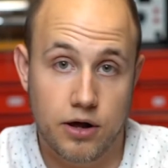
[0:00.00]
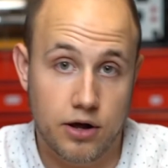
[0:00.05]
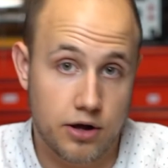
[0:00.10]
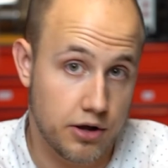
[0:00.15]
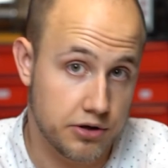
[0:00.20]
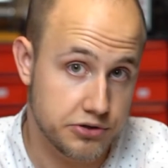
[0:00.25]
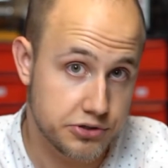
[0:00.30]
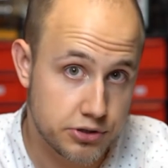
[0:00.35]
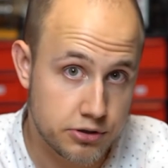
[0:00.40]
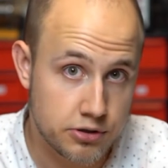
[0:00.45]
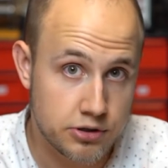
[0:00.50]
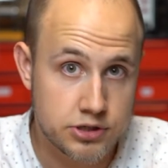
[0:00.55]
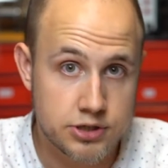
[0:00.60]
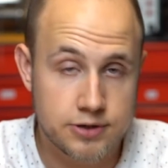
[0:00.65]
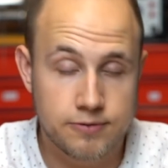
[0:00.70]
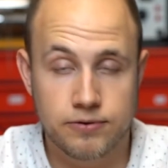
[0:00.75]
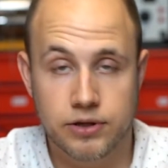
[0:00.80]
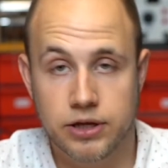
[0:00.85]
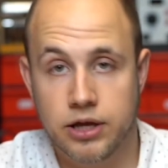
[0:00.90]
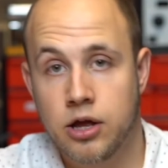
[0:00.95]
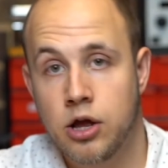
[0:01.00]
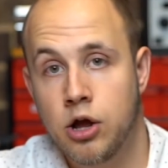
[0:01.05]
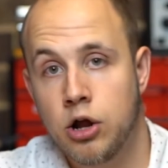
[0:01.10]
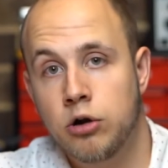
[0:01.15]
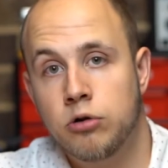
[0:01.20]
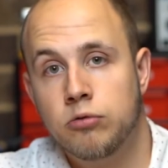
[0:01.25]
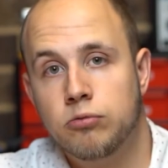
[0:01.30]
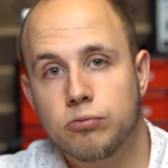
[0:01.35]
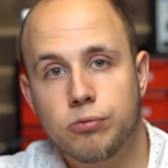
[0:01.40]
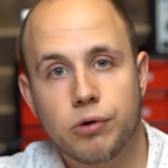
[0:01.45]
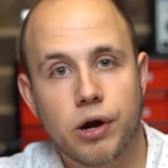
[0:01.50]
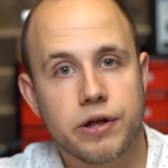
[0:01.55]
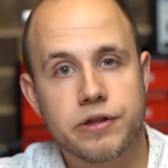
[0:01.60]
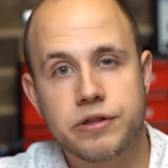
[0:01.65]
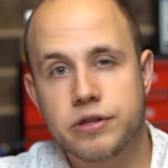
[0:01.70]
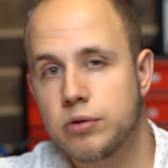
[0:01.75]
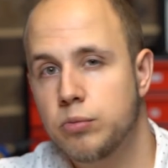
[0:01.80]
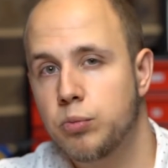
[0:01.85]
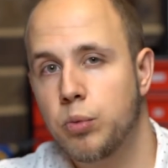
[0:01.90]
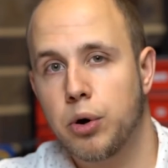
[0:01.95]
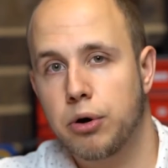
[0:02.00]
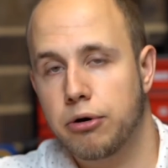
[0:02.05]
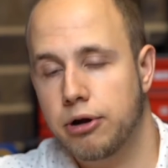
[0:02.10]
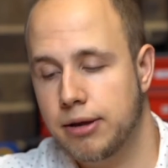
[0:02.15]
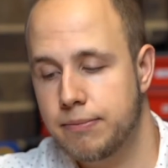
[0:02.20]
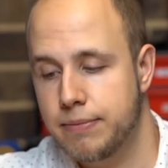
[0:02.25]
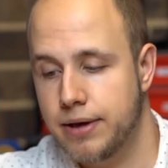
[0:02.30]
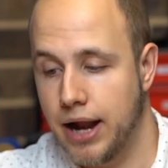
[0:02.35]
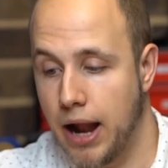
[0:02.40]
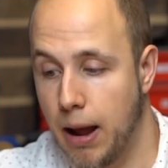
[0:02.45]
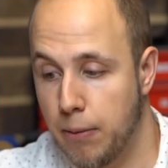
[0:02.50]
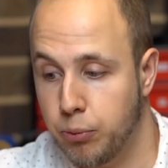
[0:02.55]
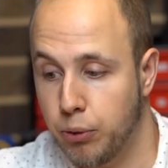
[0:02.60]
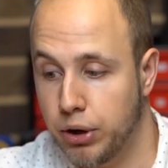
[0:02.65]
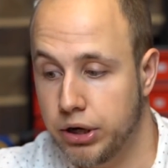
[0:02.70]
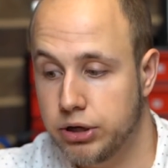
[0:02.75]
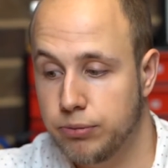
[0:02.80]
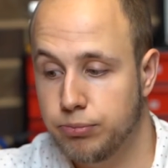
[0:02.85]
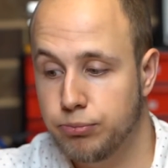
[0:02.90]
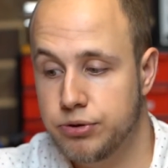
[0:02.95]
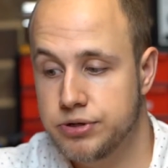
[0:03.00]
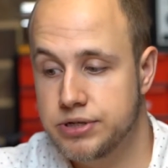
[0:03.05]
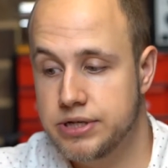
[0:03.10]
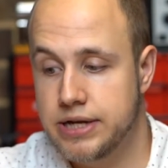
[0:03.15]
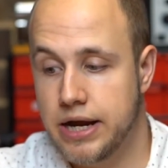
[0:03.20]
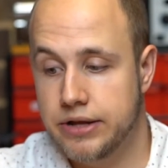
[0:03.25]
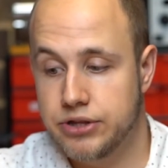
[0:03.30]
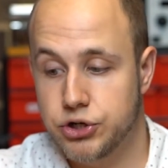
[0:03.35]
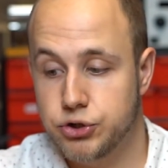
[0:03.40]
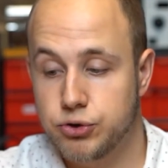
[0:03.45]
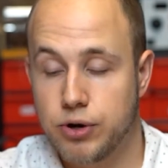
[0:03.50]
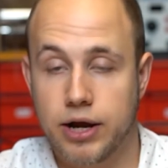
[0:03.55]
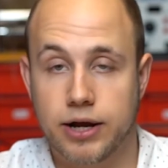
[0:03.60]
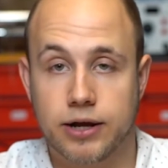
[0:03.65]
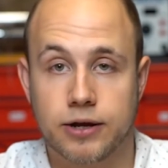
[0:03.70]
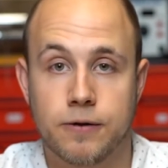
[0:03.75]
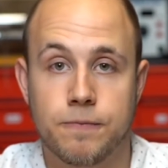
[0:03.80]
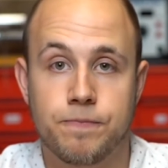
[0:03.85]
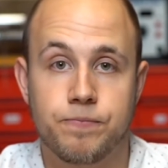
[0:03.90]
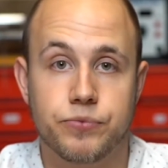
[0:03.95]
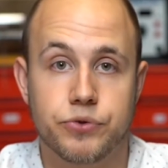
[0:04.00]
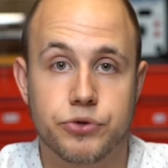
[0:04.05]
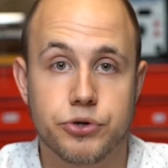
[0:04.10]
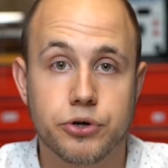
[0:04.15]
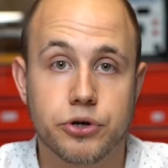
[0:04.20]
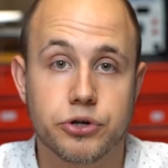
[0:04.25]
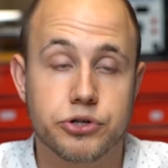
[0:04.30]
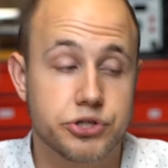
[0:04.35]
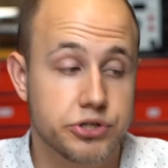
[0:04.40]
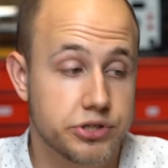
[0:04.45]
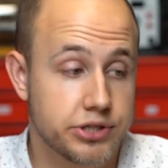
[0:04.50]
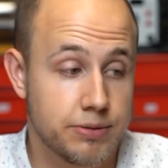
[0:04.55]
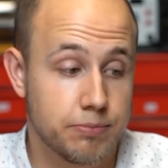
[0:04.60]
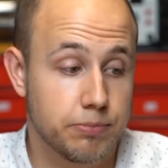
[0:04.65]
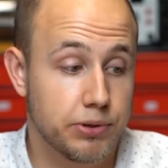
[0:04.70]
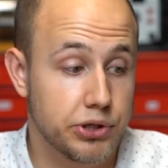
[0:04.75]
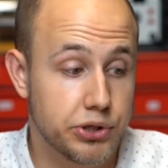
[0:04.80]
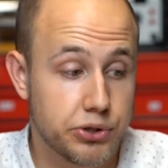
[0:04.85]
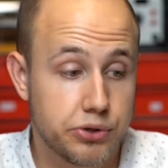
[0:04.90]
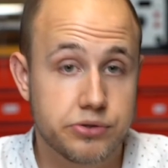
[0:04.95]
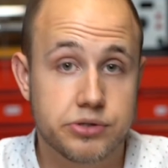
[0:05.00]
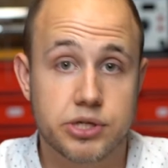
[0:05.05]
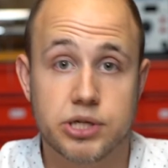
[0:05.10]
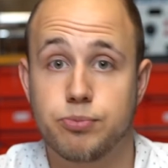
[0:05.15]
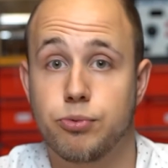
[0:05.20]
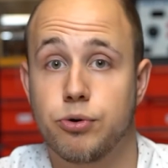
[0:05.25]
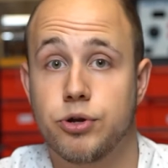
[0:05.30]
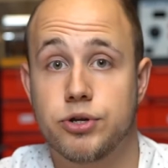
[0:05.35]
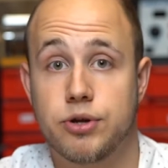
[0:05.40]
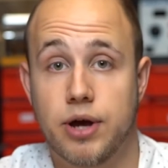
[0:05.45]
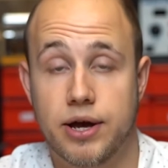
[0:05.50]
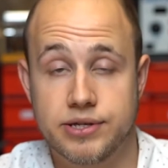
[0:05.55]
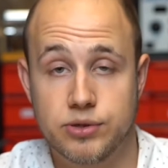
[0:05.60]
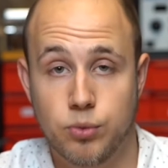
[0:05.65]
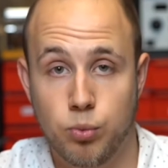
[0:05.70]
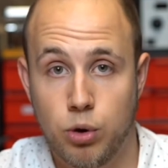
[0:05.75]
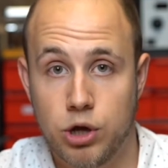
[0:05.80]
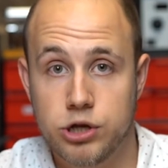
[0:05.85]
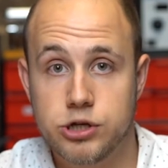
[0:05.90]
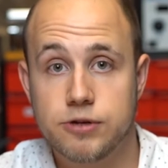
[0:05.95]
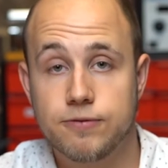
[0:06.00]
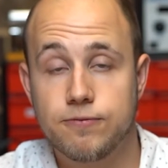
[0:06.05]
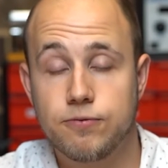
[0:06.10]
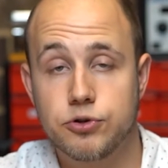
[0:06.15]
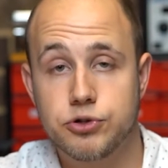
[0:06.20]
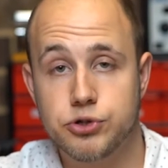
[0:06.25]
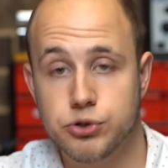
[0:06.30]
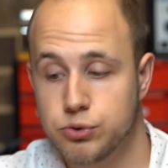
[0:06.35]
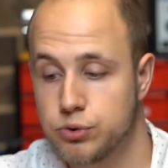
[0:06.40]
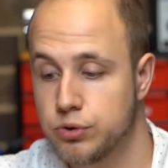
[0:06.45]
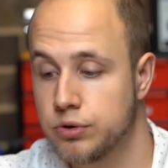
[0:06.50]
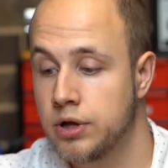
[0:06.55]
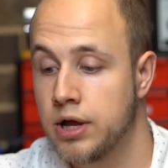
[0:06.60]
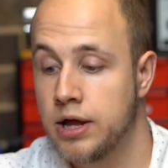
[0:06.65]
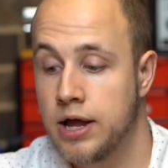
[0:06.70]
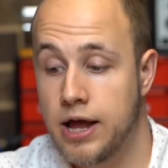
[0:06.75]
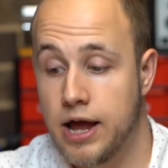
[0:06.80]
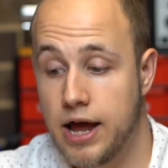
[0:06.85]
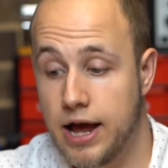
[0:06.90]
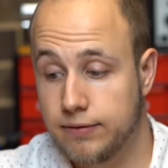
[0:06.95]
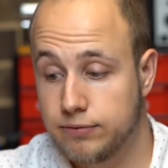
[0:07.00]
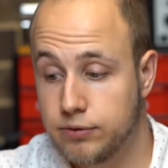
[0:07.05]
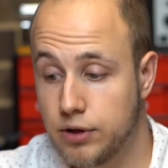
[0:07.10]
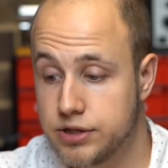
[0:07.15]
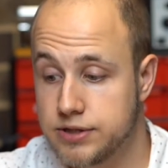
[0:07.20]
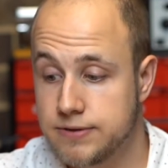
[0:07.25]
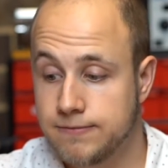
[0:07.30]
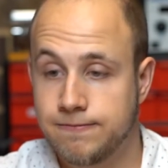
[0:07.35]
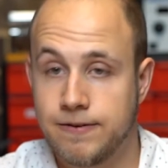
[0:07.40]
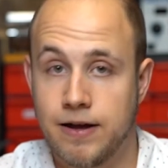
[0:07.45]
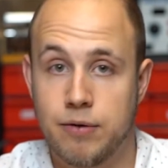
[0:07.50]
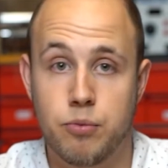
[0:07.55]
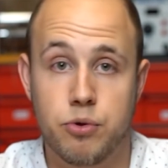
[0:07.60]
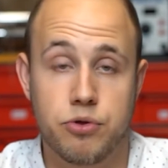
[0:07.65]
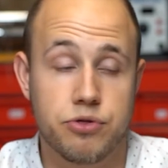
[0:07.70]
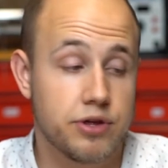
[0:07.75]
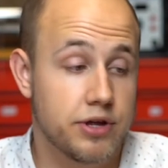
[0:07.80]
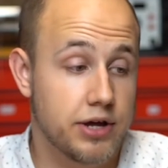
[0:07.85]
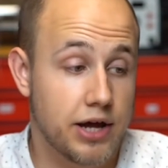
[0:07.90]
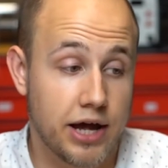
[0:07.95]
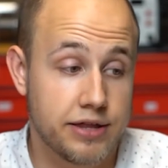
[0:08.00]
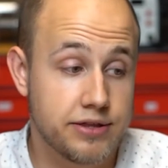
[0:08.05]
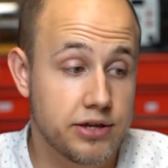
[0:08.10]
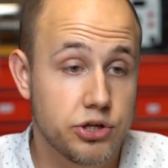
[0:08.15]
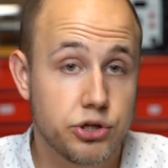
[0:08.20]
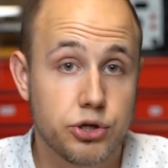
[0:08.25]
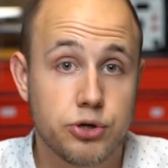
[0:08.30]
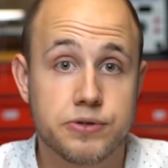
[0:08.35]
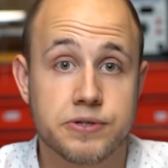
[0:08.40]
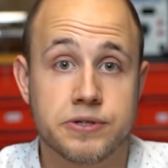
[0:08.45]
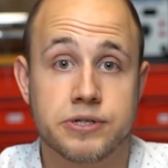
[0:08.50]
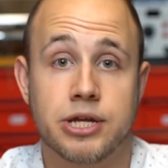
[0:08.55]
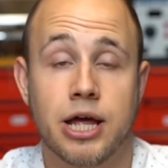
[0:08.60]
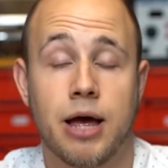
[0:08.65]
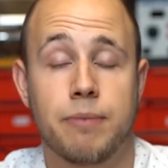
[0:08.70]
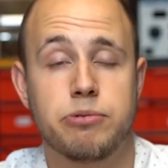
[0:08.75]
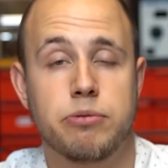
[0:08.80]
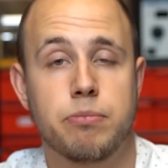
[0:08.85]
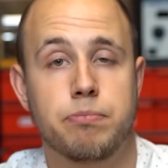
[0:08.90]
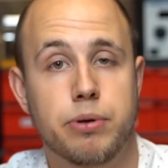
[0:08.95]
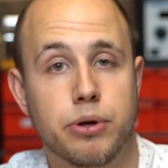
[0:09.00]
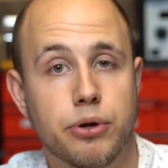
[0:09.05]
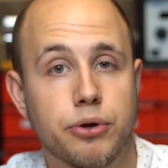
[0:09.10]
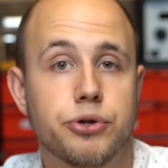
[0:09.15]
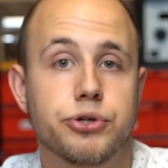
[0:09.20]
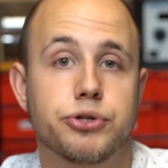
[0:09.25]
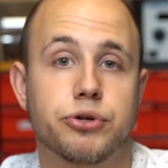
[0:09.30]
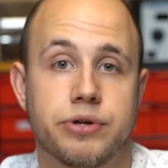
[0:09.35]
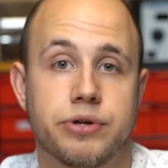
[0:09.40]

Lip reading: Alternatively, rather than worrying about upgrading a printer down the track, you could just simply use this printer as a wonderful tool, have lots of fun with it, and then use it to help you build your